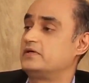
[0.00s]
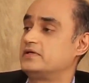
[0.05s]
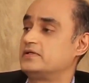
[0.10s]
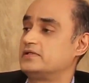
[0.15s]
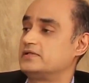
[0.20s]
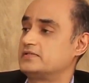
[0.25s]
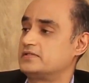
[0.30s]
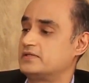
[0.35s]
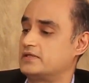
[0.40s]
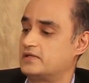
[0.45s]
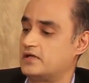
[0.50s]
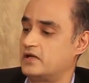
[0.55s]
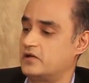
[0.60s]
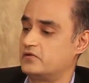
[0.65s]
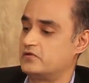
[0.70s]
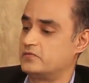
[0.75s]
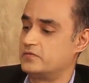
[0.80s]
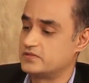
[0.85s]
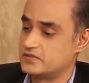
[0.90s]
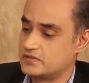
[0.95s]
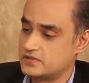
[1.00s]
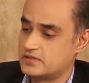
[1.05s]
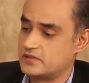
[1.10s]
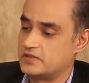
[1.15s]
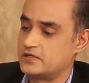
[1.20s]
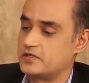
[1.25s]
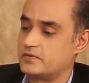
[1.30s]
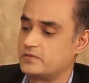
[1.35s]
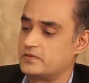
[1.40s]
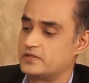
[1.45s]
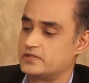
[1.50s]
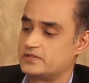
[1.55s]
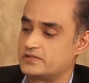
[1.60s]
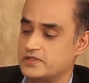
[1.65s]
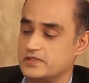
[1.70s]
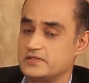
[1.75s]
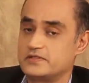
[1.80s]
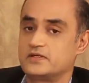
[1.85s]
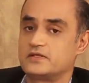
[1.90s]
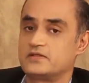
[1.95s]
is and how the business sentiment is
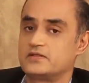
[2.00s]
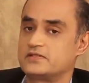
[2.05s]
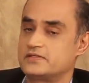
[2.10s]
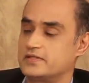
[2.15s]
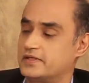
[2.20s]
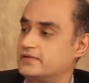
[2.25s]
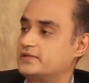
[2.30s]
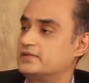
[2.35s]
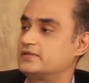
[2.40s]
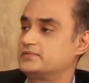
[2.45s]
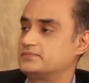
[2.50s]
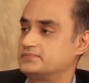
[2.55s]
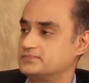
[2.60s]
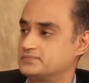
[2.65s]
changing in the sector.